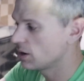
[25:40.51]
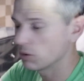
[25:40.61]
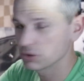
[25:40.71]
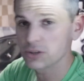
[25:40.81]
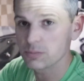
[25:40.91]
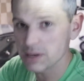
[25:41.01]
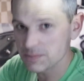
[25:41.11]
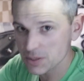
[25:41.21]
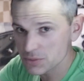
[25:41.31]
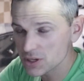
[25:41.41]
also
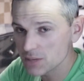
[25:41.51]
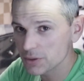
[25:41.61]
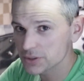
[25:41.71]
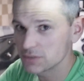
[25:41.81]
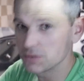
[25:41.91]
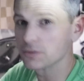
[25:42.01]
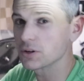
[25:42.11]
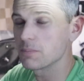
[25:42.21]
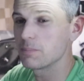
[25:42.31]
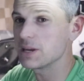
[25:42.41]
BMW gearbox if you've got
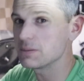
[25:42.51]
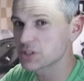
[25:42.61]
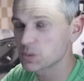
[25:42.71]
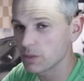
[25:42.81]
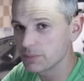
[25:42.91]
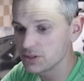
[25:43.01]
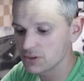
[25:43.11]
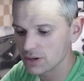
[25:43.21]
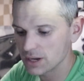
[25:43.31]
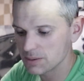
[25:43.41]
a Beamer swap in
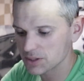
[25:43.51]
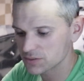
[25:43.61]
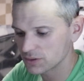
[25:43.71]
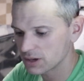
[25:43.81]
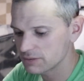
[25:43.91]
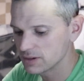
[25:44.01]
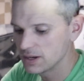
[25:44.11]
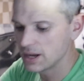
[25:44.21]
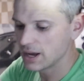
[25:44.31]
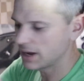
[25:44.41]
your
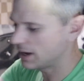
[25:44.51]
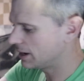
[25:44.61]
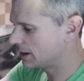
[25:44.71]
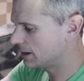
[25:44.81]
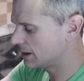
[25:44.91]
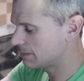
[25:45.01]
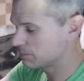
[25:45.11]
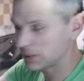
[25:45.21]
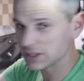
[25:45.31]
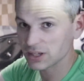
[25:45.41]
MX-5,
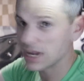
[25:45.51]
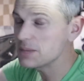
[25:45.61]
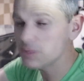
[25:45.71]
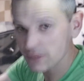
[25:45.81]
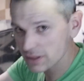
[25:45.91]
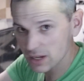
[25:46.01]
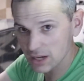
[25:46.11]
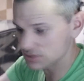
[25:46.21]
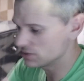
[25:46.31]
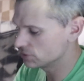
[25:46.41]
plus heaps of other
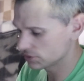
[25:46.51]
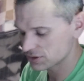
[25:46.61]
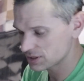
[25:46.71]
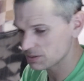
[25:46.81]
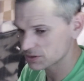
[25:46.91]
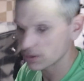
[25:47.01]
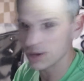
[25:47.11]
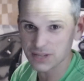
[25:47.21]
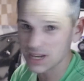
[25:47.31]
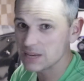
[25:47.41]
cars, not just
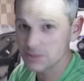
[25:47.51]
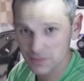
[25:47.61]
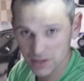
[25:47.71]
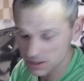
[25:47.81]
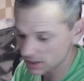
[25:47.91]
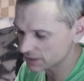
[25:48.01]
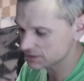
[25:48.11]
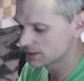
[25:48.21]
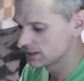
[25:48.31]
MX-5s, heaps of other cars.